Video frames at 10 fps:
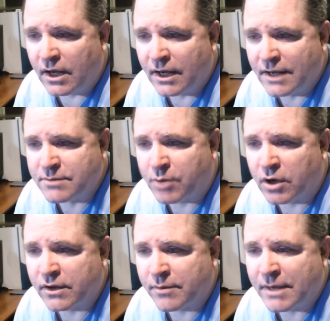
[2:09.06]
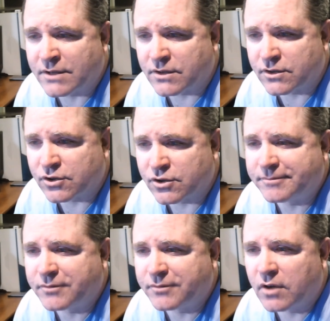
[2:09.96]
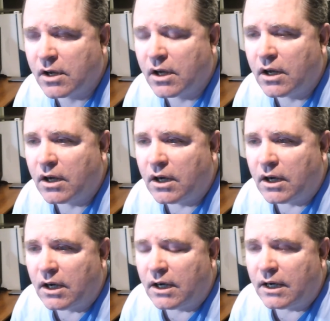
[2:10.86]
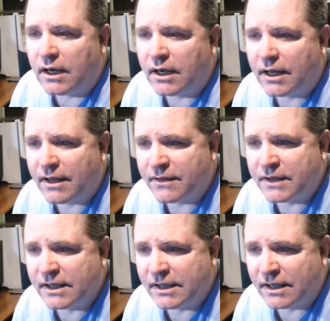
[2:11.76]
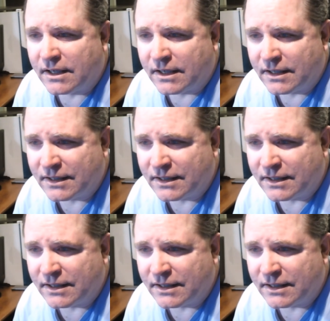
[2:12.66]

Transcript: as part of the message. Uh, the uh,